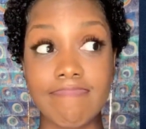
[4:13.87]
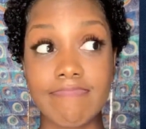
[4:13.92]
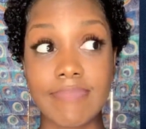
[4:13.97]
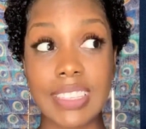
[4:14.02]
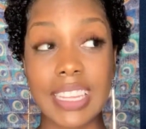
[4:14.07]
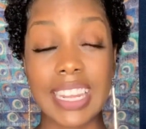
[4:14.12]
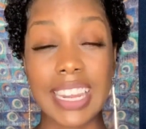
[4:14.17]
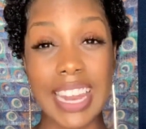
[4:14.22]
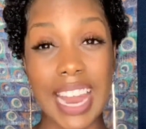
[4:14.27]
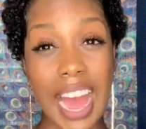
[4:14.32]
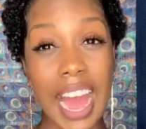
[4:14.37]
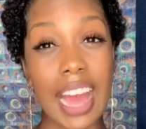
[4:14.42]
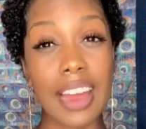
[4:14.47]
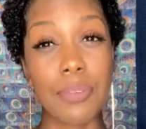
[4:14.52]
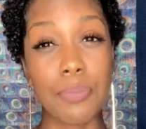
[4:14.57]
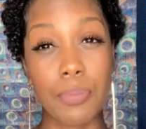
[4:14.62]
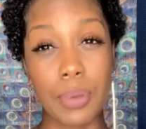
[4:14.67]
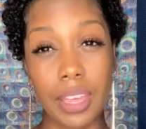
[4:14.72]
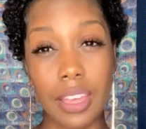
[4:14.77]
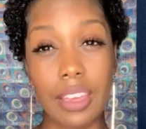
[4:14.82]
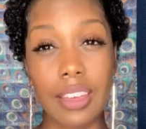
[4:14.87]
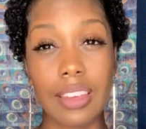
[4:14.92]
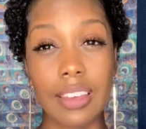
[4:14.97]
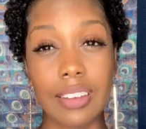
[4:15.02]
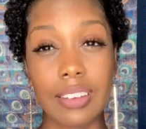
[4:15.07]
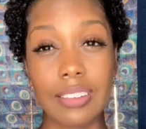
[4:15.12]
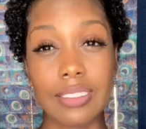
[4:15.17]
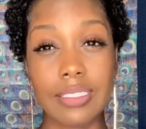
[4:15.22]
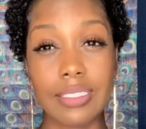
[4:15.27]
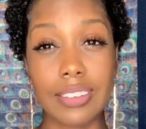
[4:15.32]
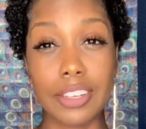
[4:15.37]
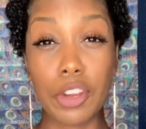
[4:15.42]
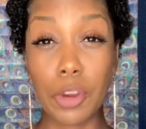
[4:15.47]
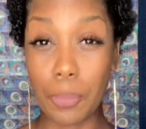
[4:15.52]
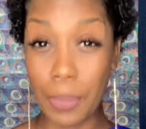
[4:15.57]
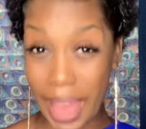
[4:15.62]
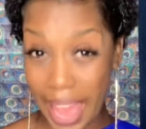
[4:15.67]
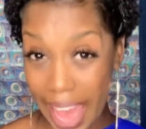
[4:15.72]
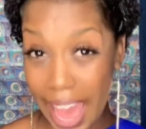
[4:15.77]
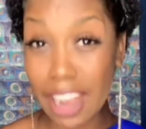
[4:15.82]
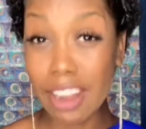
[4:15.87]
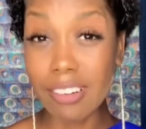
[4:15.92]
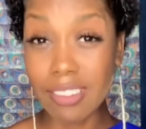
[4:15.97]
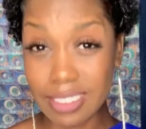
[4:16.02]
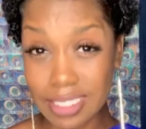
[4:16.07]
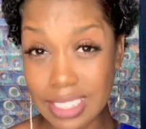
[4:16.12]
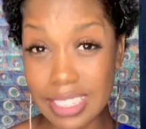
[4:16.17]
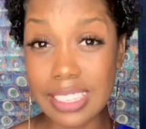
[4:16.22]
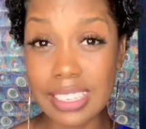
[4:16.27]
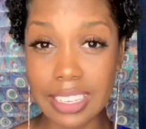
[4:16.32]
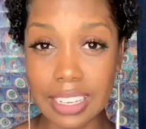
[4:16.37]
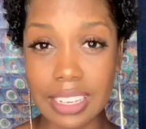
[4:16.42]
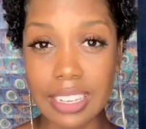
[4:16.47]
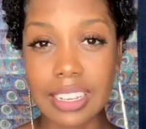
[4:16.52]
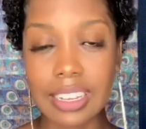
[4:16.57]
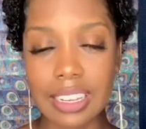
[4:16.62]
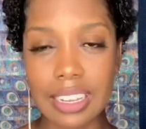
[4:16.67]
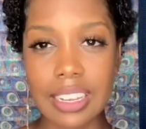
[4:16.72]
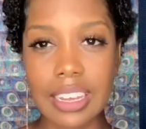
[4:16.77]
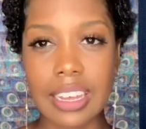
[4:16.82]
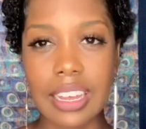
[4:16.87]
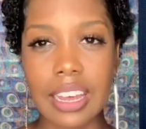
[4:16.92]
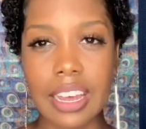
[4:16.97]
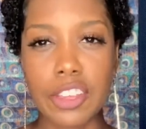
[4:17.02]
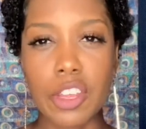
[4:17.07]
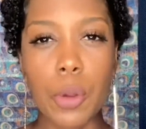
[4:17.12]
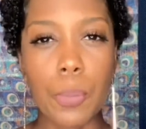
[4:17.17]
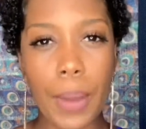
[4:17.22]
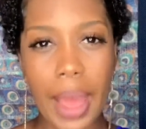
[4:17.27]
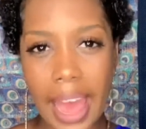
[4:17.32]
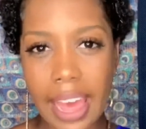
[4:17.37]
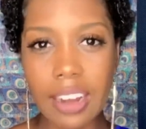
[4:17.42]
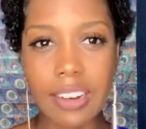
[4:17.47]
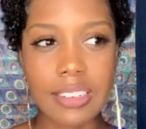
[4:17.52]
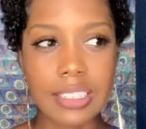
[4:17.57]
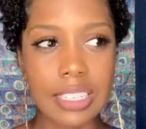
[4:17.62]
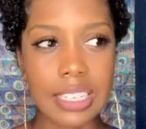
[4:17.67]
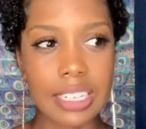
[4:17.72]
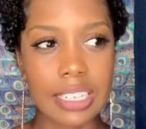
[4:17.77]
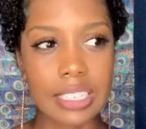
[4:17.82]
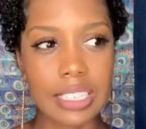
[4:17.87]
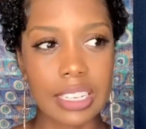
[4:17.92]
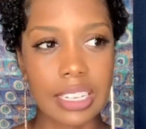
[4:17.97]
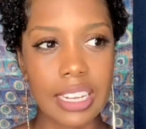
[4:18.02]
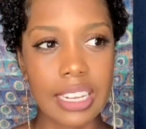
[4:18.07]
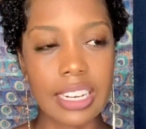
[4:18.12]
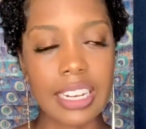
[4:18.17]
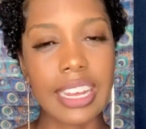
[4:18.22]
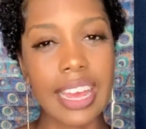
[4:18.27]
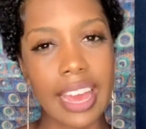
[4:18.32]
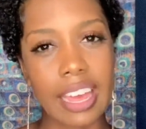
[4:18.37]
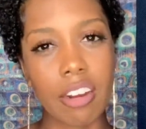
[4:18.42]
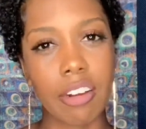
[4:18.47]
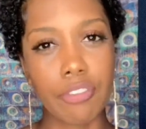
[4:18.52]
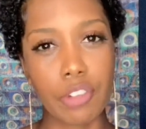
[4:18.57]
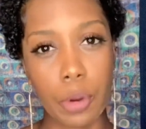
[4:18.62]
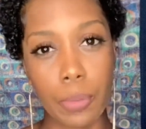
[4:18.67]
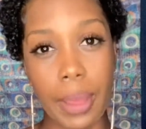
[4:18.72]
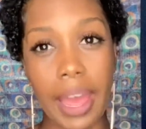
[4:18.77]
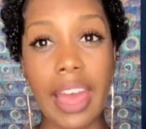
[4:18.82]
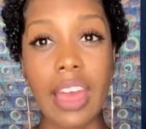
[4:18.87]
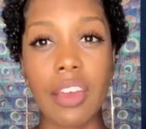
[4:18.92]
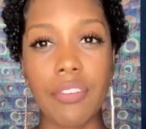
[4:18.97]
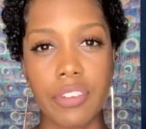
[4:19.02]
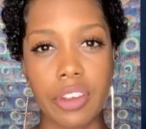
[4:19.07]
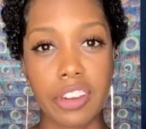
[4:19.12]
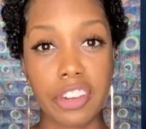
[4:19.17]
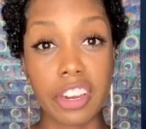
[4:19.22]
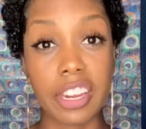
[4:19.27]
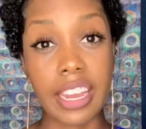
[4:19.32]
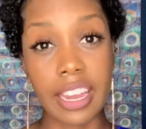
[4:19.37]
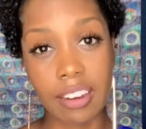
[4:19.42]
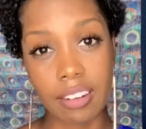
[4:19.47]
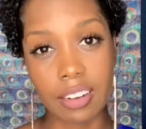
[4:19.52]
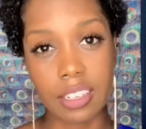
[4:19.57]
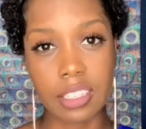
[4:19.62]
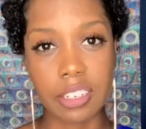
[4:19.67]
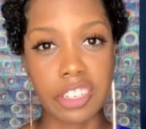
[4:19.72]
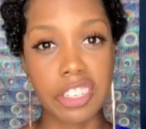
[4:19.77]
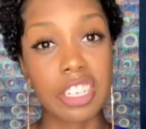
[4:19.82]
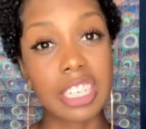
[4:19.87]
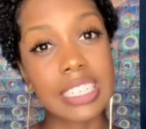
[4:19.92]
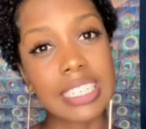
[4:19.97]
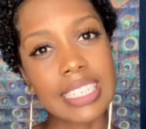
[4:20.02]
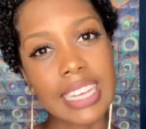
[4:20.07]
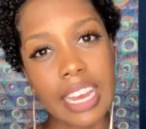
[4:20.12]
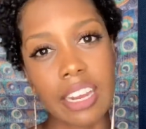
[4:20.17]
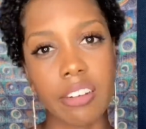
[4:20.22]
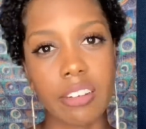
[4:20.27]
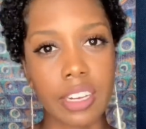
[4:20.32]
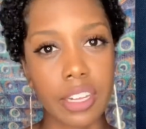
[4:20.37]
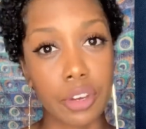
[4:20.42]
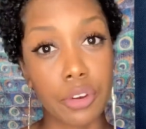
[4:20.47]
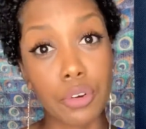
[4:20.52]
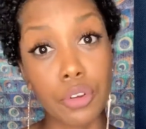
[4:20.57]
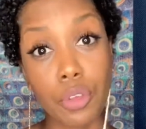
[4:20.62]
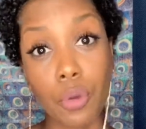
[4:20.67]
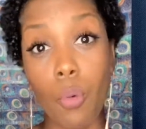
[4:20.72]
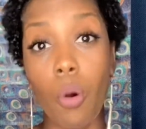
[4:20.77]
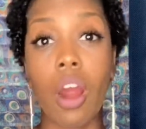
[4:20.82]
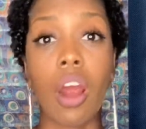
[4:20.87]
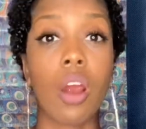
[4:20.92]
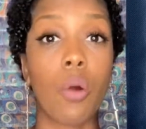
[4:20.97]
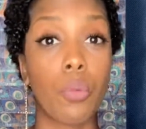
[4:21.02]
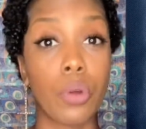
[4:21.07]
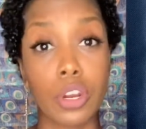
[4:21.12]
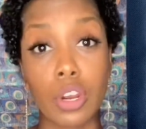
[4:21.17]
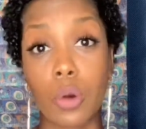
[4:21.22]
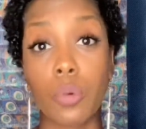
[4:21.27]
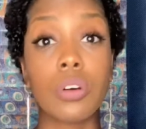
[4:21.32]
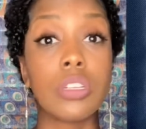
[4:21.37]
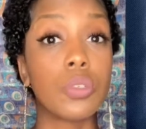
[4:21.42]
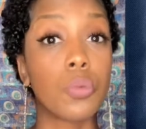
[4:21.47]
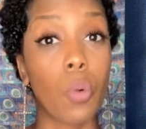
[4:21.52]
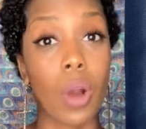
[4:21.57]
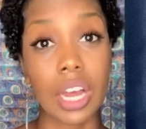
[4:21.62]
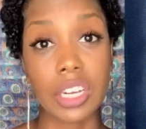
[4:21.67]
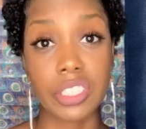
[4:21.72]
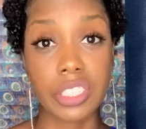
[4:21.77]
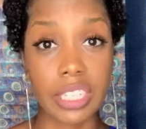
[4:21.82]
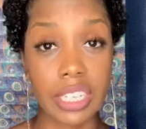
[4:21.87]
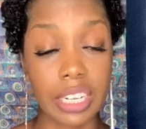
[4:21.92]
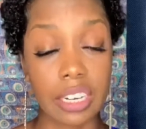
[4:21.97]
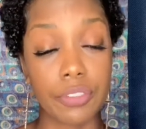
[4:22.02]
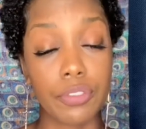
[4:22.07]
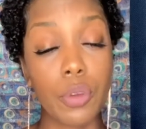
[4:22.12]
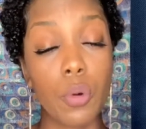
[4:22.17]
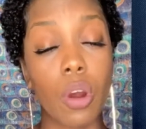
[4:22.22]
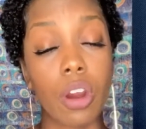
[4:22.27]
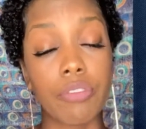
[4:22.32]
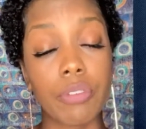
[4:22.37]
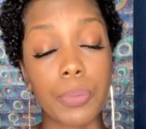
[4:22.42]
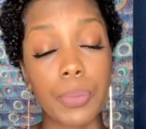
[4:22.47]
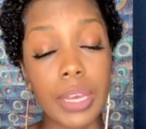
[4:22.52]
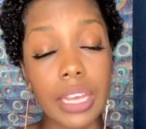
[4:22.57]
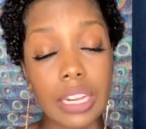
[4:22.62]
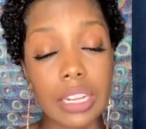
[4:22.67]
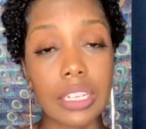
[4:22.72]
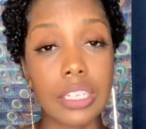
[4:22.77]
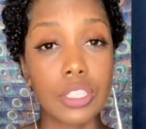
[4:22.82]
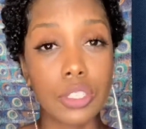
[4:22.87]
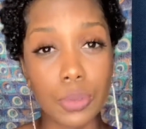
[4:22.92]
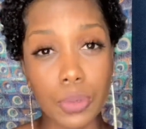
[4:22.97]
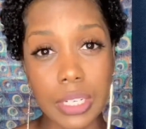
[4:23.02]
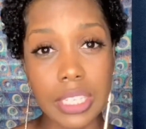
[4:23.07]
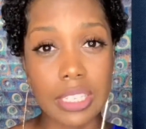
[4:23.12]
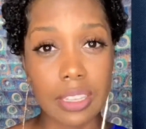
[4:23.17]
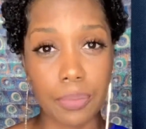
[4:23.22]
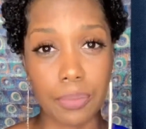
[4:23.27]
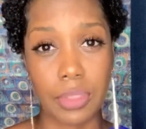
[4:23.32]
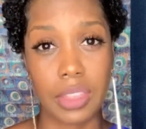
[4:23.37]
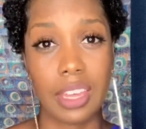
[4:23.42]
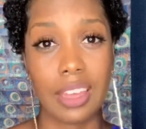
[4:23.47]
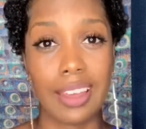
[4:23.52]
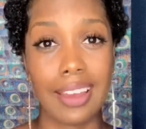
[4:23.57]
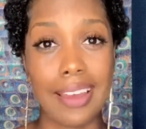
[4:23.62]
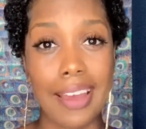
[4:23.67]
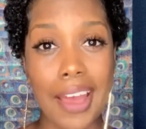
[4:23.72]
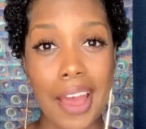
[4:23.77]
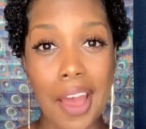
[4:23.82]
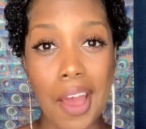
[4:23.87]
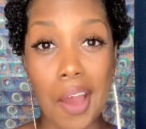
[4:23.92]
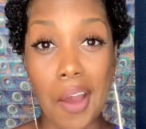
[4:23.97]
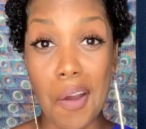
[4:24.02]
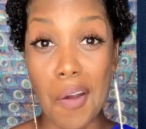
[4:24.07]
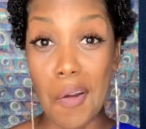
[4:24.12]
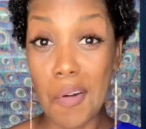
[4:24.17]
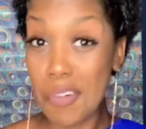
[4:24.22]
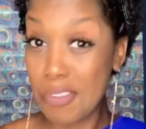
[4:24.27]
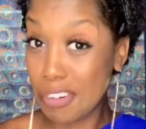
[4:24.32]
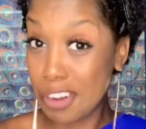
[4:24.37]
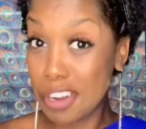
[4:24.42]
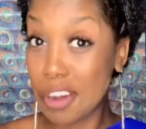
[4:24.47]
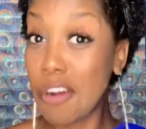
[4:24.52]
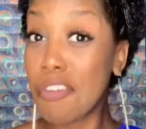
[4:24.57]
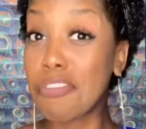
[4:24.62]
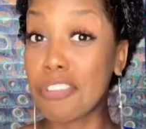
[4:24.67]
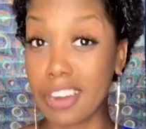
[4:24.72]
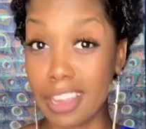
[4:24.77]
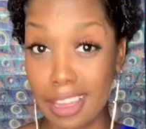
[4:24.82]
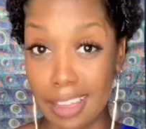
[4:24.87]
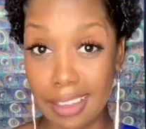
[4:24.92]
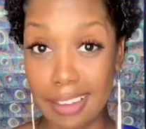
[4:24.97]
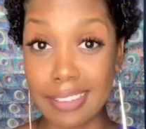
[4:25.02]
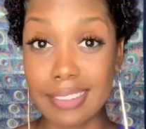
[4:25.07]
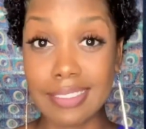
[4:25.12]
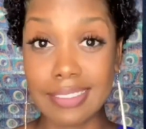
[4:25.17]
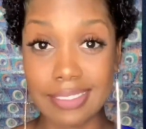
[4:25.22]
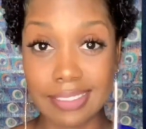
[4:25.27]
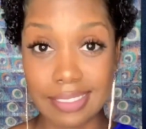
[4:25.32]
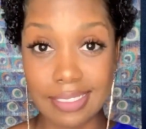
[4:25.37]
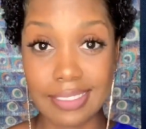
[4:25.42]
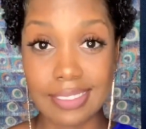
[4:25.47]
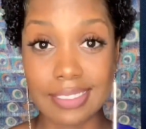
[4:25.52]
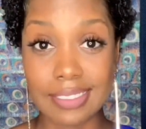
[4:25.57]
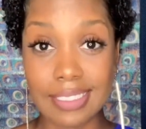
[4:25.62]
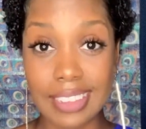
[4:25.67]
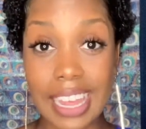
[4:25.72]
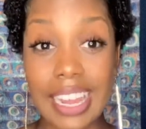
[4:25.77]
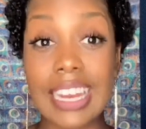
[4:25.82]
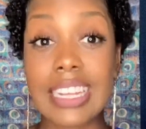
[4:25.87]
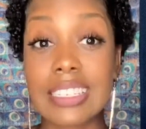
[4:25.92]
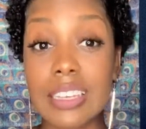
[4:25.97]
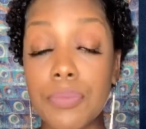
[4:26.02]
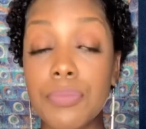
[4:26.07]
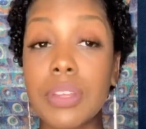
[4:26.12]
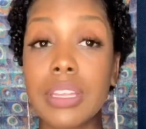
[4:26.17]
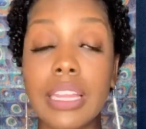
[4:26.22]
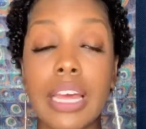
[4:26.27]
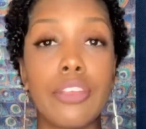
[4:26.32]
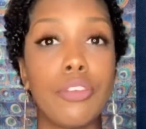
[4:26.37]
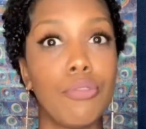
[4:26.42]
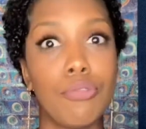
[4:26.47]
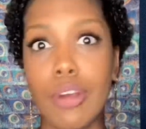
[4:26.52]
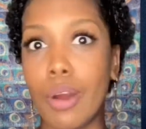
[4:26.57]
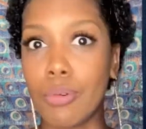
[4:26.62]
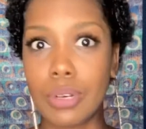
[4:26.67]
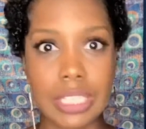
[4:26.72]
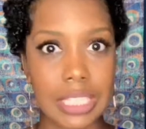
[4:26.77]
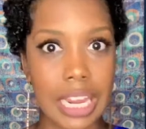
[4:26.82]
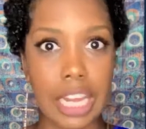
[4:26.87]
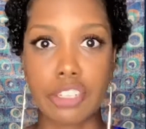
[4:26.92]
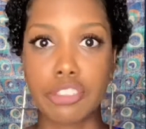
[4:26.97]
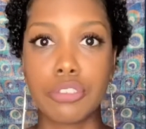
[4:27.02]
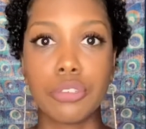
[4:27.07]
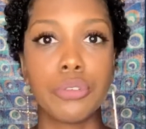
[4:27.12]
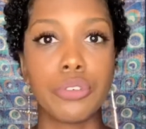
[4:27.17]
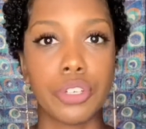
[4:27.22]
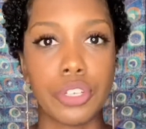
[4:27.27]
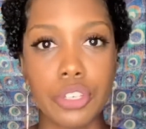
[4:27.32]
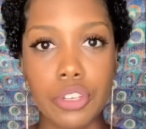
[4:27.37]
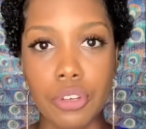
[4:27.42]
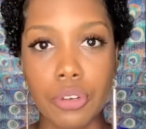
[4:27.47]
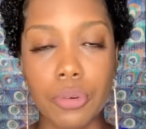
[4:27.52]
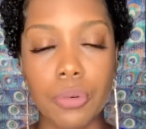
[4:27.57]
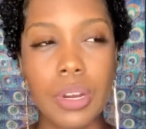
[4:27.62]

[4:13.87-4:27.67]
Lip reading: not being your patterns. Your patterns is an indicator of your behavior, your character, your integrity, who you are when no one's watching. And if you are repeatedly doing something over and over again, and it's something that you know is not true to you,